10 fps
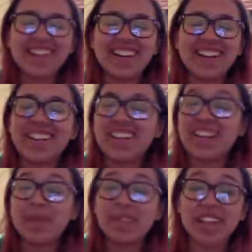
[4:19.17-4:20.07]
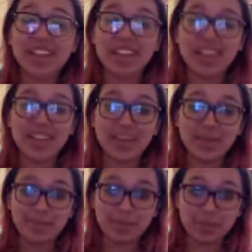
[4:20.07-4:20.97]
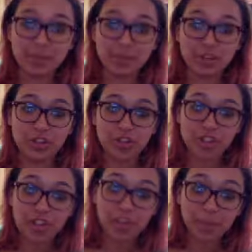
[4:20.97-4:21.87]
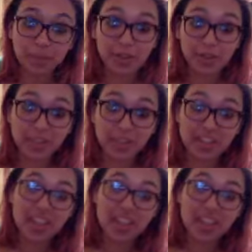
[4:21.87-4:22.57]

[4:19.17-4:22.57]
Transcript: Alright, I'm tired. I'm delusional. I'm gonna go to bed.